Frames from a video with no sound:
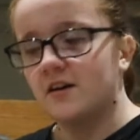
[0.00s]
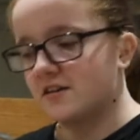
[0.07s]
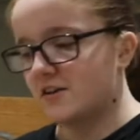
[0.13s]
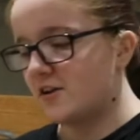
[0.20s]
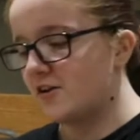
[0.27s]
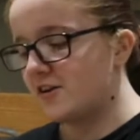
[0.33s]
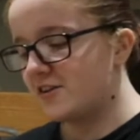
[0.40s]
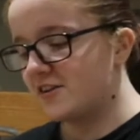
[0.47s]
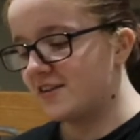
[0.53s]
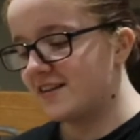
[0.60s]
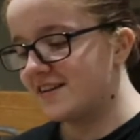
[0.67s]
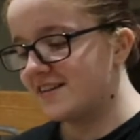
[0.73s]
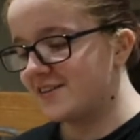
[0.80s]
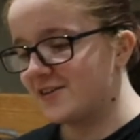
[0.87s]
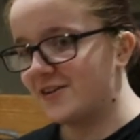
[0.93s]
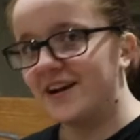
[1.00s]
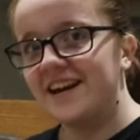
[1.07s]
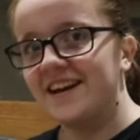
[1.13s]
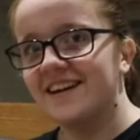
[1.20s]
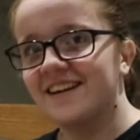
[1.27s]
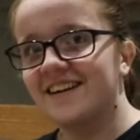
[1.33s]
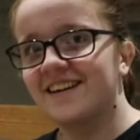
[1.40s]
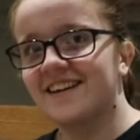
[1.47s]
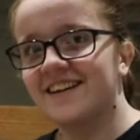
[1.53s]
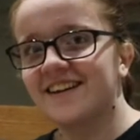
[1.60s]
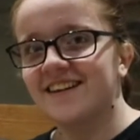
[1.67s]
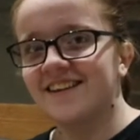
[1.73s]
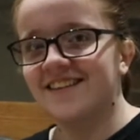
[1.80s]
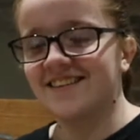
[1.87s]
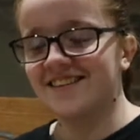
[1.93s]
It makes
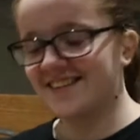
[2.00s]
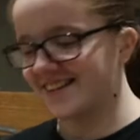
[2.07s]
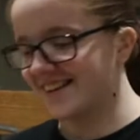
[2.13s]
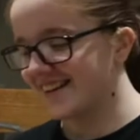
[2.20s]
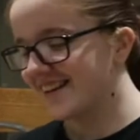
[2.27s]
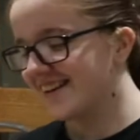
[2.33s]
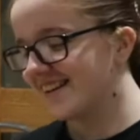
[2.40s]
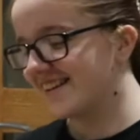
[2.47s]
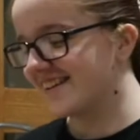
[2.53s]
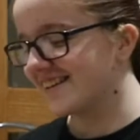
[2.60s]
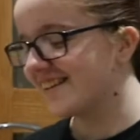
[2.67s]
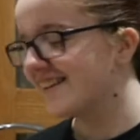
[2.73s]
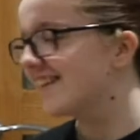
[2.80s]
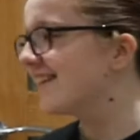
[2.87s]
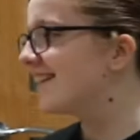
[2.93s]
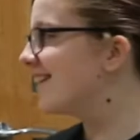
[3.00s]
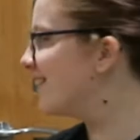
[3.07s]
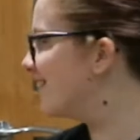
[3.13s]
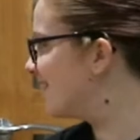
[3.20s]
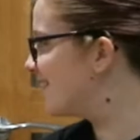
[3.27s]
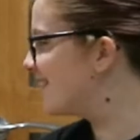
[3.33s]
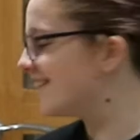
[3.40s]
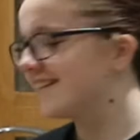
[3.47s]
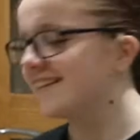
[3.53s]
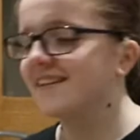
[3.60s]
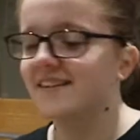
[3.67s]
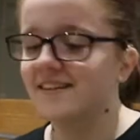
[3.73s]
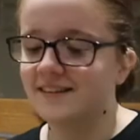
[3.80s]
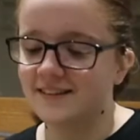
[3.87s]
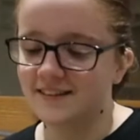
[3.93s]
sense in your head, sweetheart.
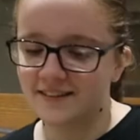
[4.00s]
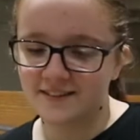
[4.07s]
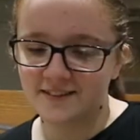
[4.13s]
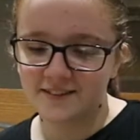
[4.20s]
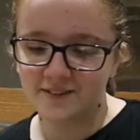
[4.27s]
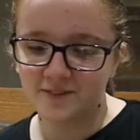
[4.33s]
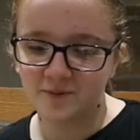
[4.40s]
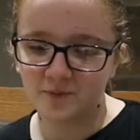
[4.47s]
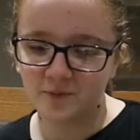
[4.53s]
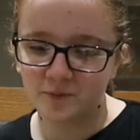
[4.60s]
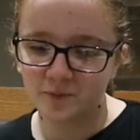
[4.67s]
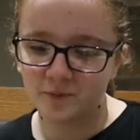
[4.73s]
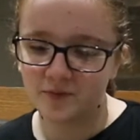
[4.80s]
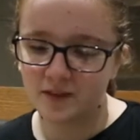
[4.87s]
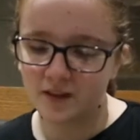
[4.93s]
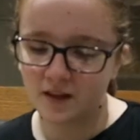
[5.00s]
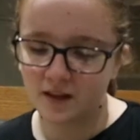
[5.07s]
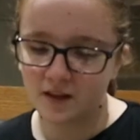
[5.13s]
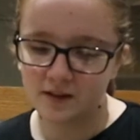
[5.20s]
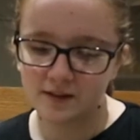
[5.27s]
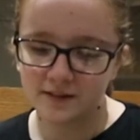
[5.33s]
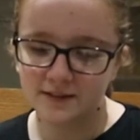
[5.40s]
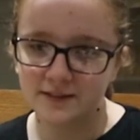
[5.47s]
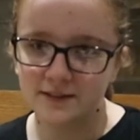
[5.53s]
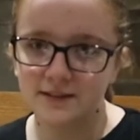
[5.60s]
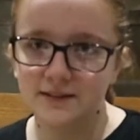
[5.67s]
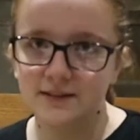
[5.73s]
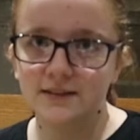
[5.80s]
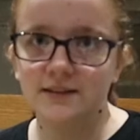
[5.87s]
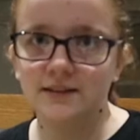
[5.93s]
Right, let's have a look.
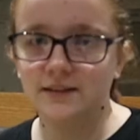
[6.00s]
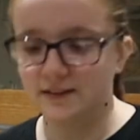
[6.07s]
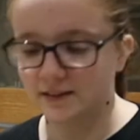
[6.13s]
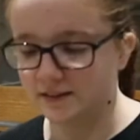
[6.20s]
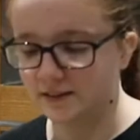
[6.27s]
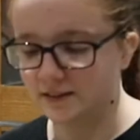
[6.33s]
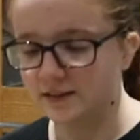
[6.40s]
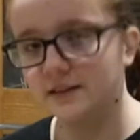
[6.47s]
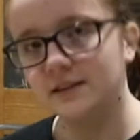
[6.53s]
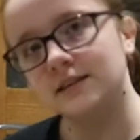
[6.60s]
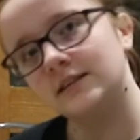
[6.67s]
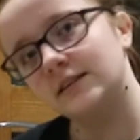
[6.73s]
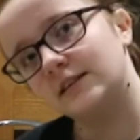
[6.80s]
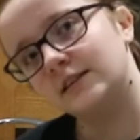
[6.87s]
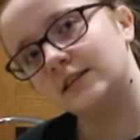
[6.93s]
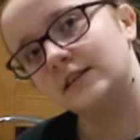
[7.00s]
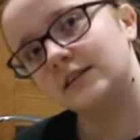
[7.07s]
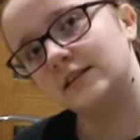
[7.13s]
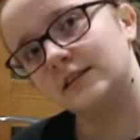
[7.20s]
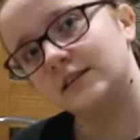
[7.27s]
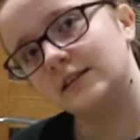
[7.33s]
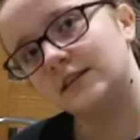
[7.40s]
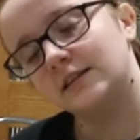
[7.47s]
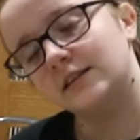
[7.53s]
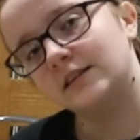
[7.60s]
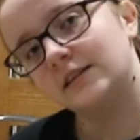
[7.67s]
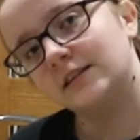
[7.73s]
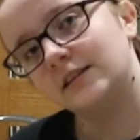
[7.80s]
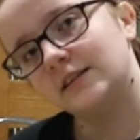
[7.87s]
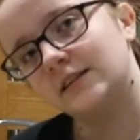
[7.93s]
20 minutes at 170.
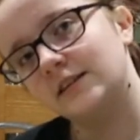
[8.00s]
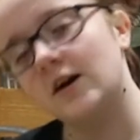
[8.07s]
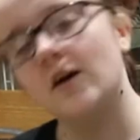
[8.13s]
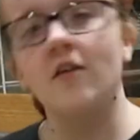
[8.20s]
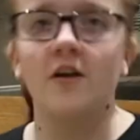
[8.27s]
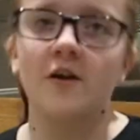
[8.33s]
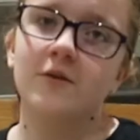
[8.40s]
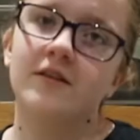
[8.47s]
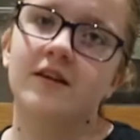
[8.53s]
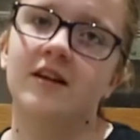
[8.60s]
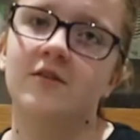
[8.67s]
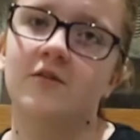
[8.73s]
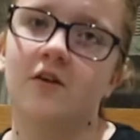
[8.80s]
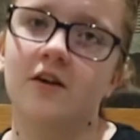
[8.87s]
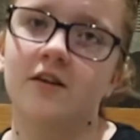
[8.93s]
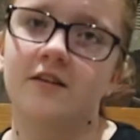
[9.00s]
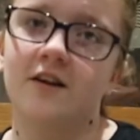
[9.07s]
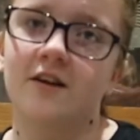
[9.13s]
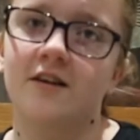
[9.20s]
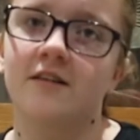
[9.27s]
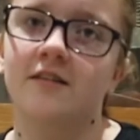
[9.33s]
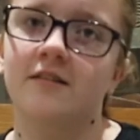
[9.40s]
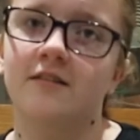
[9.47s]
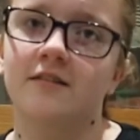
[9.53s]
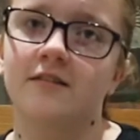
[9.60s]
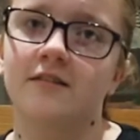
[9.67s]
They need to go in the oven by. Oh, look, there's